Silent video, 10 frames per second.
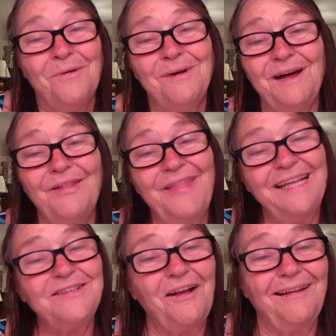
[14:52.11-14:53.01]
Well,
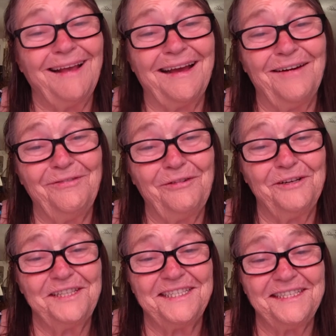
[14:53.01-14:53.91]
that's all I got for
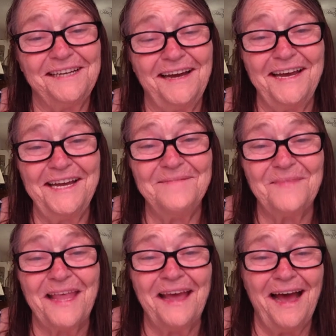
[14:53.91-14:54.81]
you tonight.
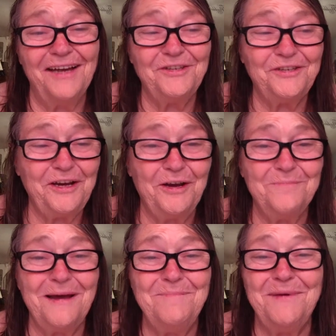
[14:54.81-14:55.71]
I shared
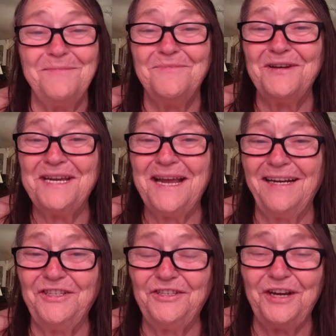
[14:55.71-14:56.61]
my memory.
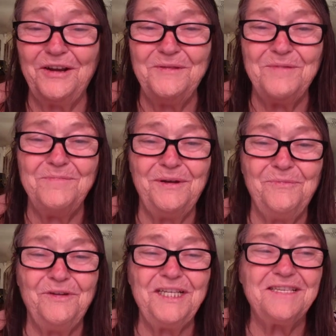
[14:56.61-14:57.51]
I shared the
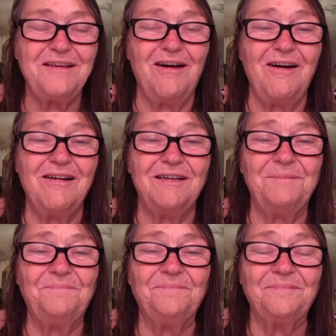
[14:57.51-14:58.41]
memory song.
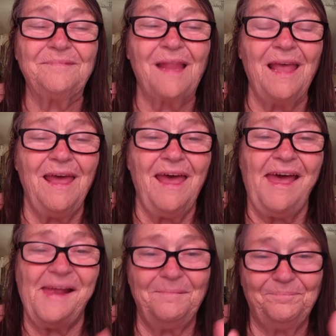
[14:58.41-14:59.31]

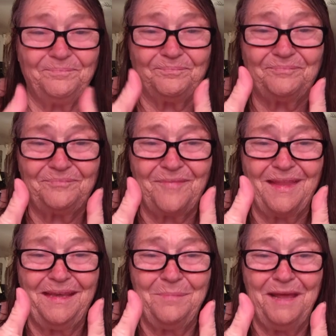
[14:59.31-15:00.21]
And
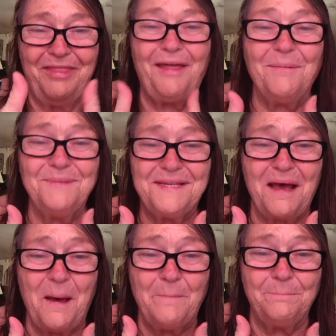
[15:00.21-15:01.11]
give me a thumbs
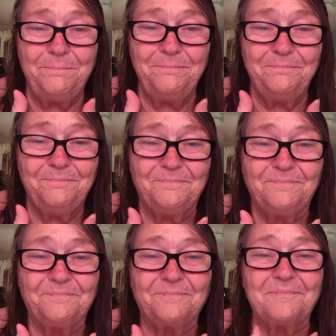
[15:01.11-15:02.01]
up,
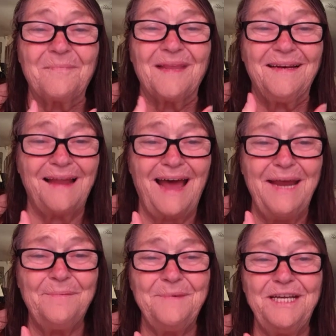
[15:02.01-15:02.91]

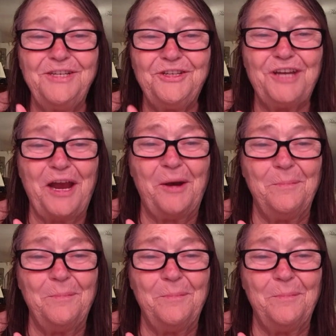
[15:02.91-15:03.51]
like me, share